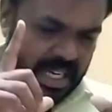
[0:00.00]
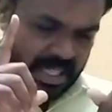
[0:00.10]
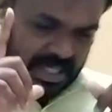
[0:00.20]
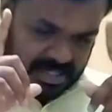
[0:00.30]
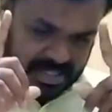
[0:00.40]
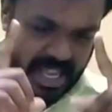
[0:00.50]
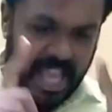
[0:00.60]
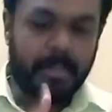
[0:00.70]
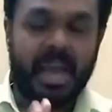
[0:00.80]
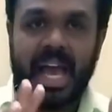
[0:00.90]
The
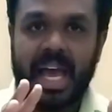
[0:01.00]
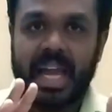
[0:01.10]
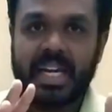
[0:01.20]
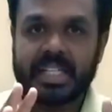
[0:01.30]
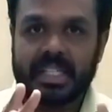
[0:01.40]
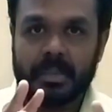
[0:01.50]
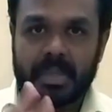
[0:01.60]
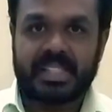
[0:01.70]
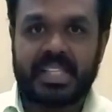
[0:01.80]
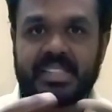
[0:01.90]
same act,
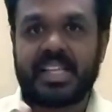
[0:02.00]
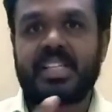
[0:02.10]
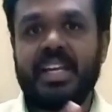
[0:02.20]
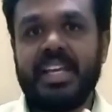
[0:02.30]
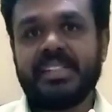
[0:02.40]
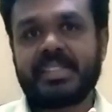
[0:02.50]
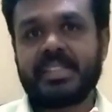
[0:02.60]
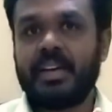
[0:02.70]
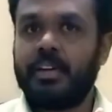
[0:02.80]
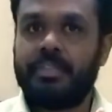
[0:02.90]
but the section is
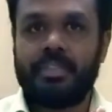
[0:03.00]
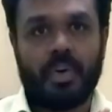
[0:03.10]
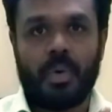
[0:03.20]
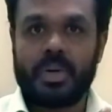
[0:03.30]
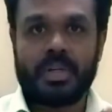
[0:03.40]
4.